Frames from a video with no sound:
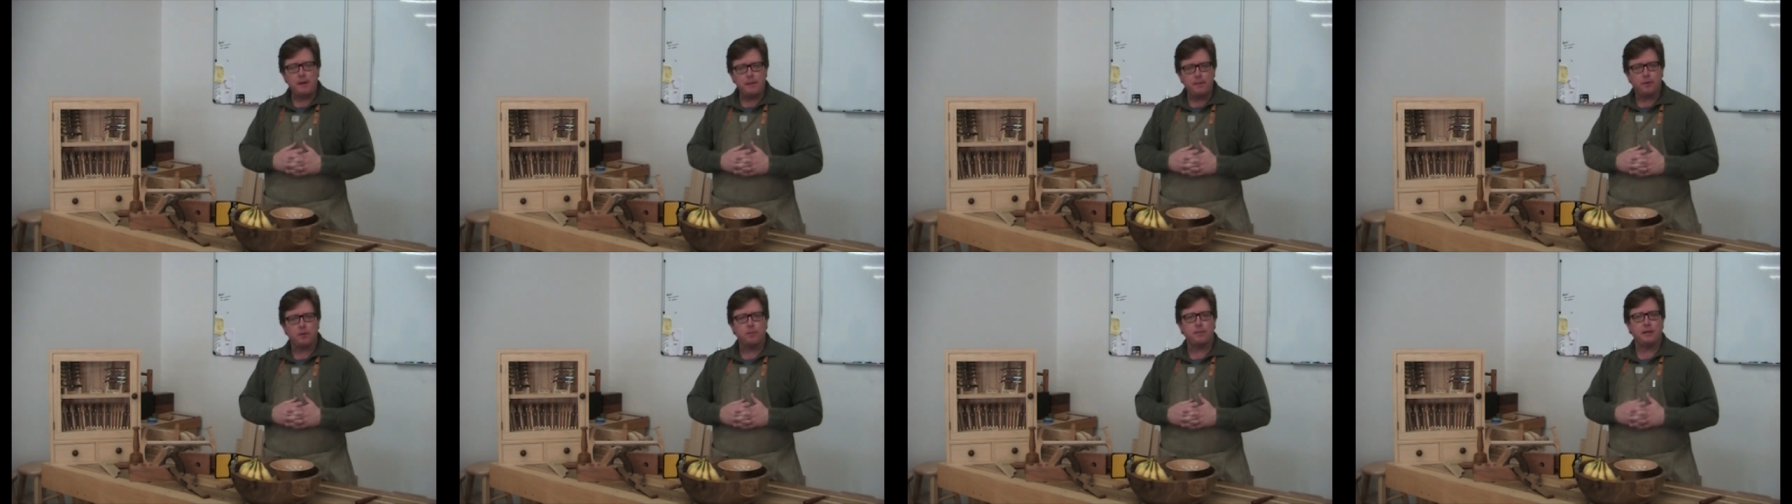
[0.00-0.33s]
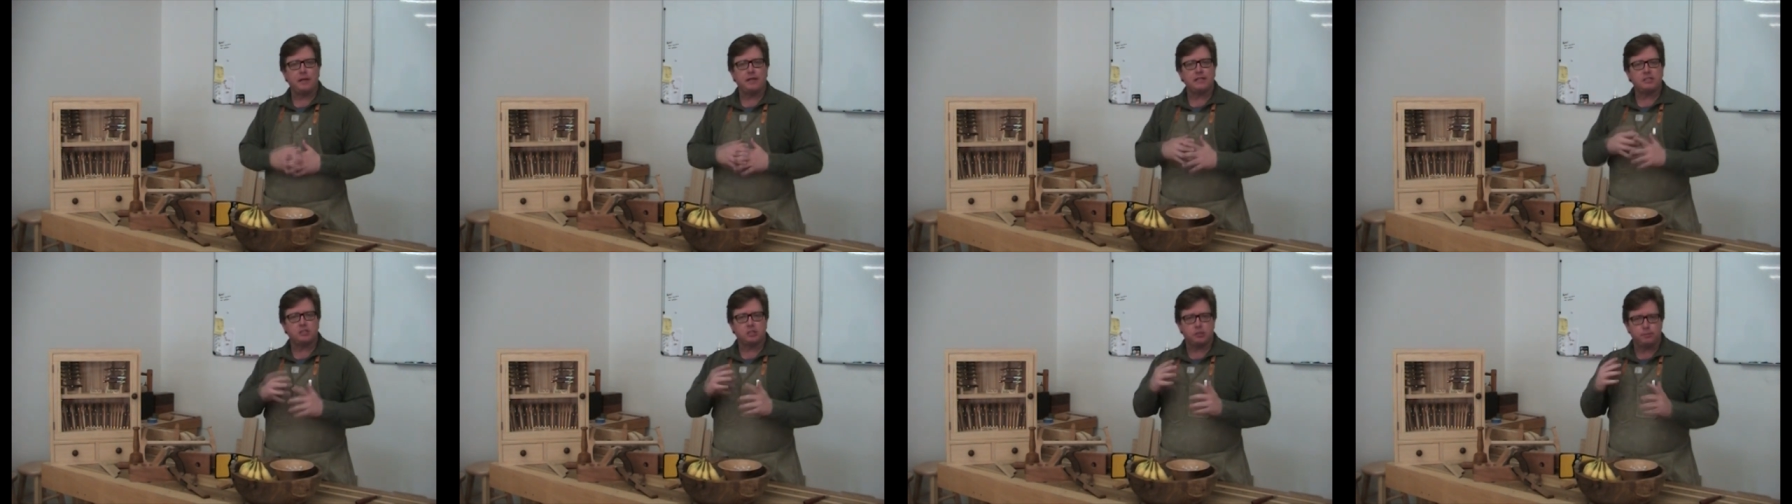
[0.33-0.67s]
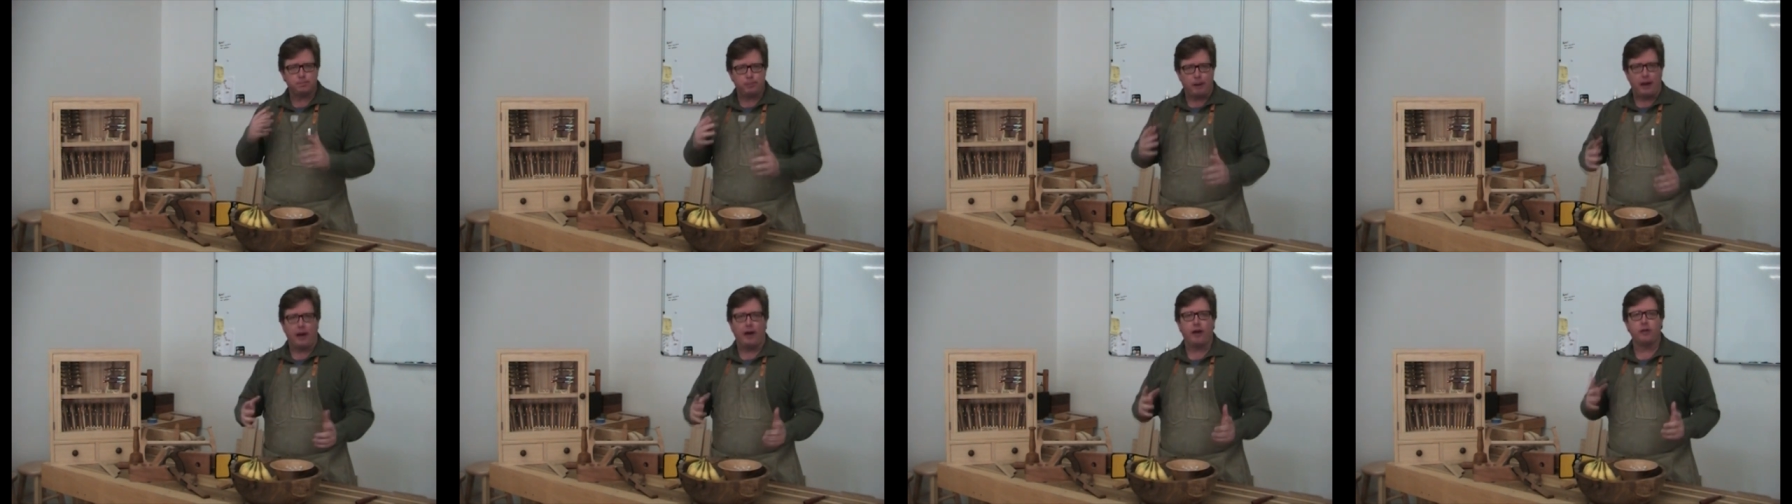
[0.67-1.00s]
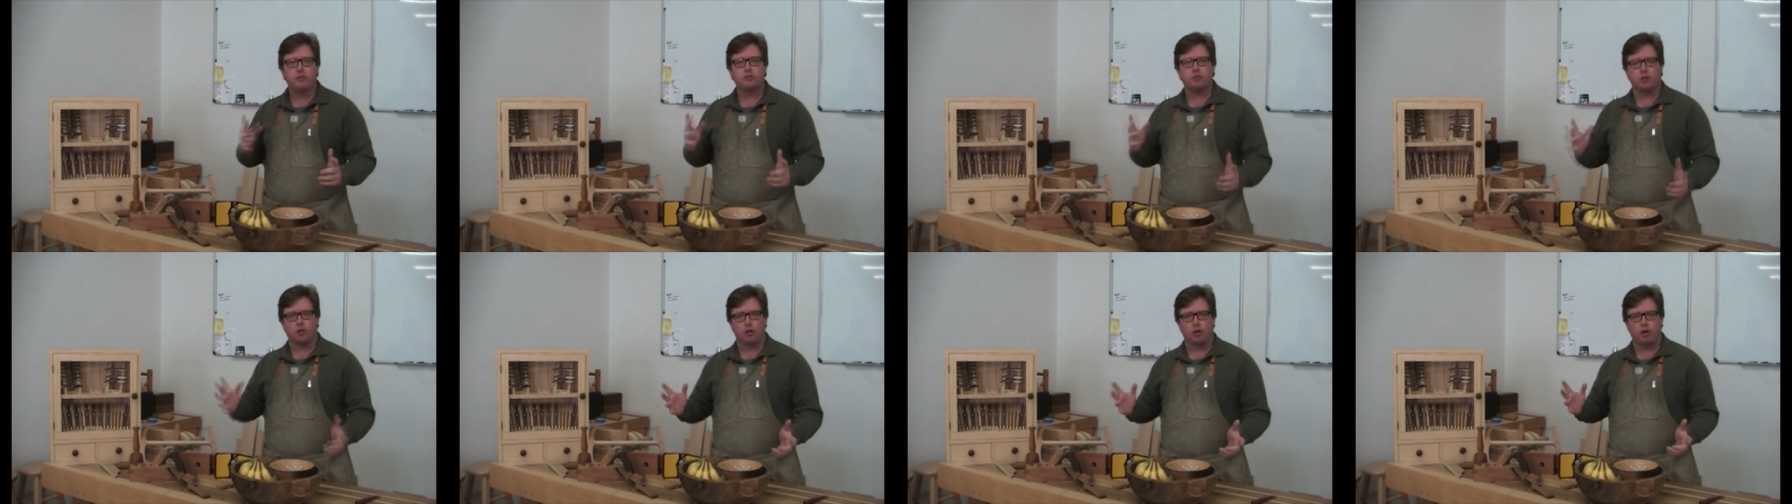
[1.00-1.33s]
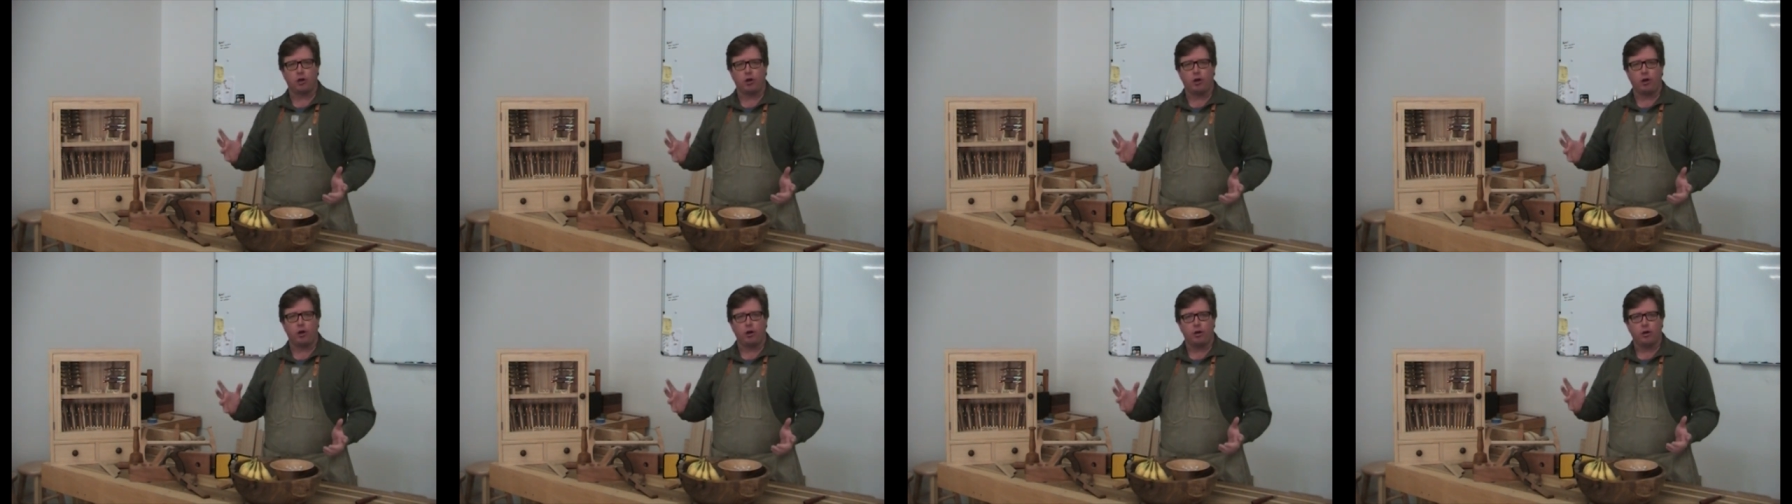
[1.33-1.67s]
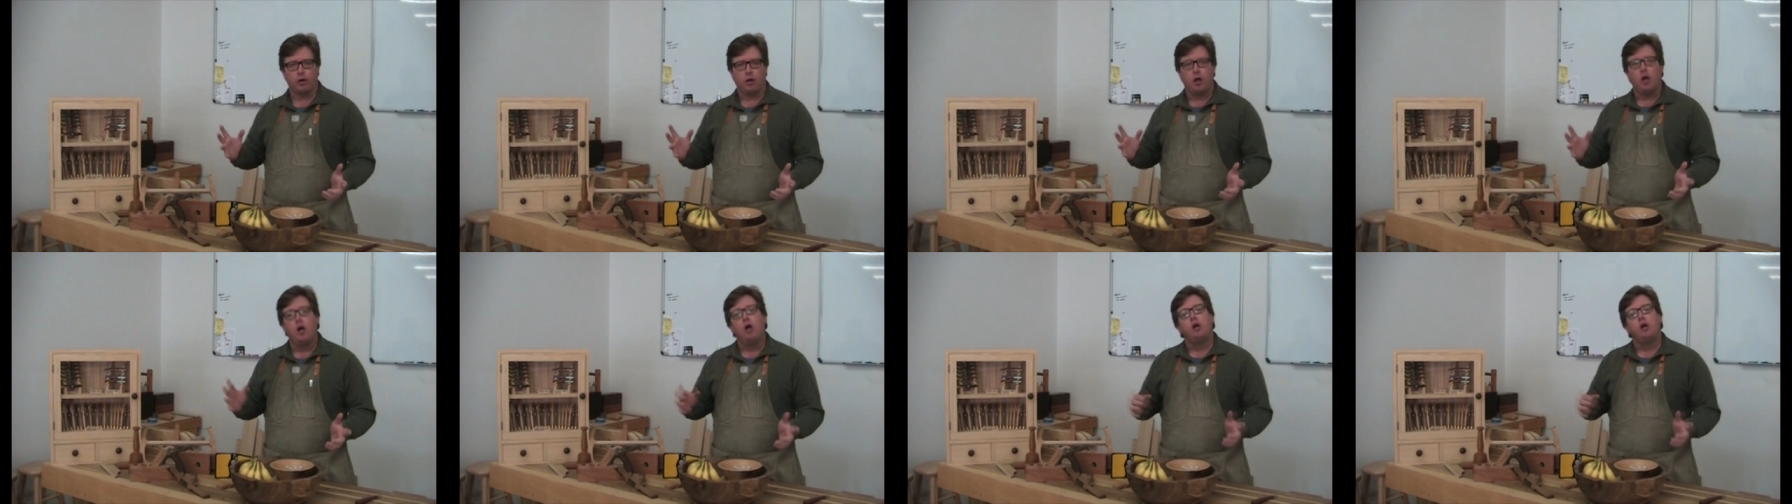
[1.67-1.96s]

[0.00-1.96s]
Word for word: people to be inspired to learn.